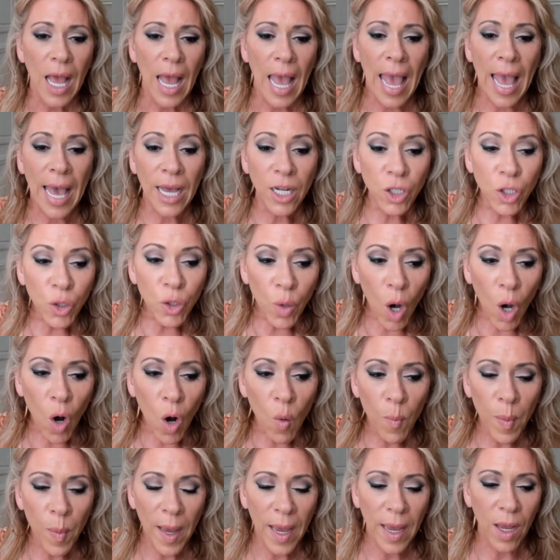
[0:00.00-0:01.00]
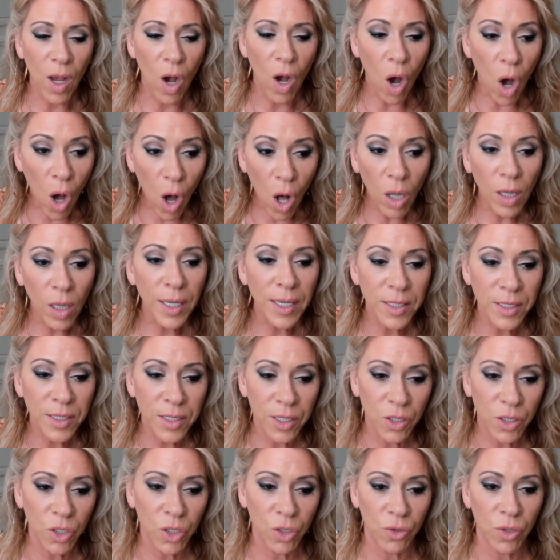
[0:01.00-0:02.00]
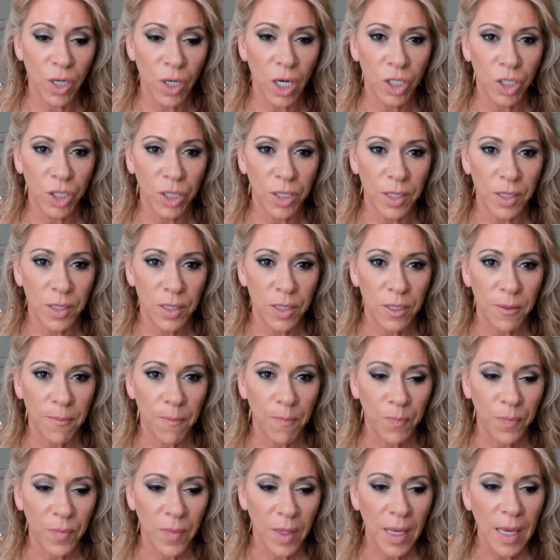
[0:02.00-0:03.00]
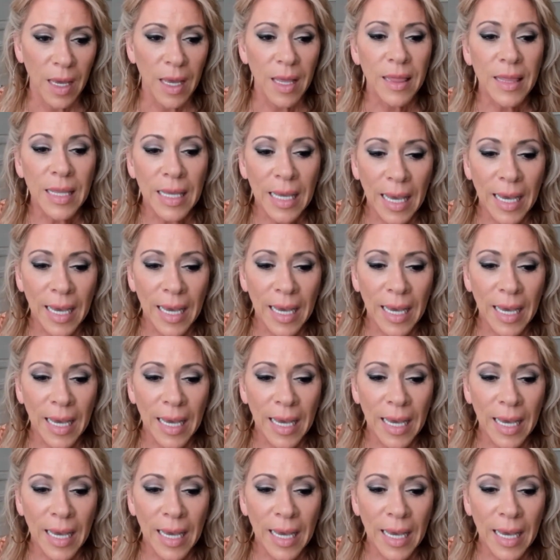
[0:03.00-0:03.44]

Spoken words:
and you obey all his instructions, the